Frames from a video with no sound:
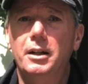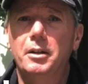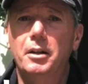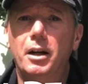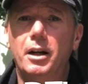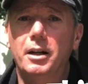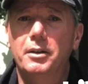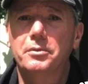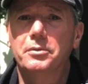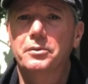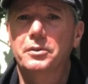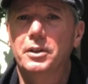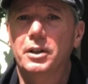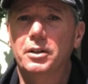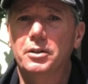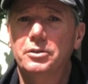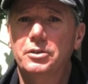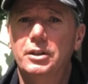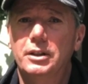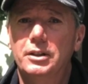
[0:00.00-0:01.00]
I've
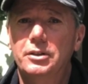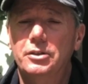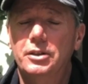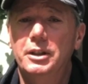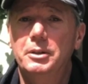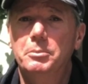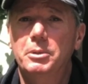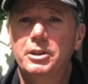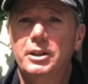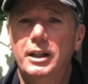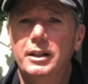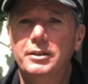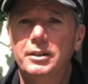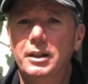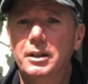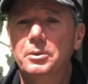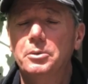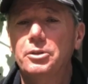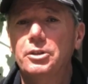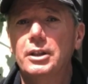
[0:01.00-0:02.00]
got seed
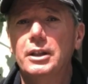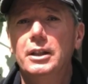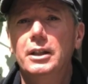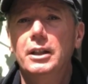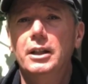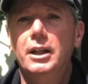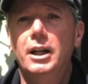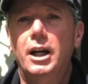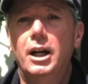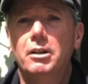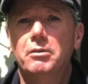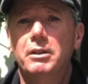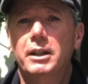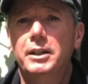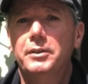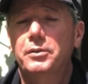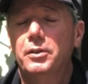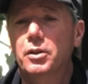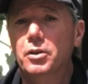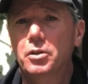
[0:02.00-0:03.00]
potatoes ready
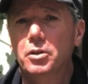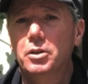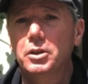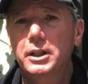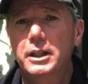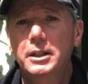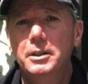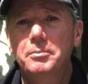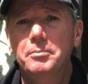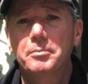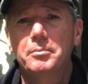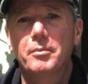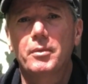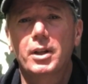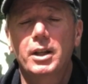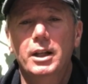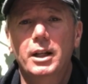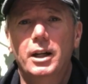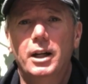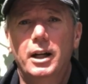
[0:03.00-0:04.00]
for order.
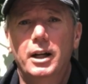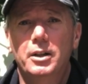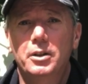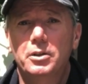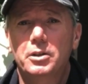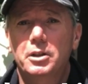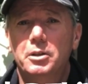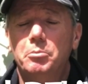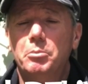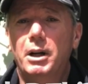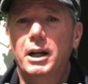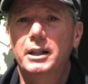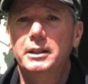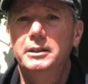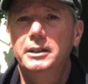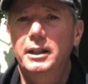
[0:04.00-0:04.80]
I ordered mine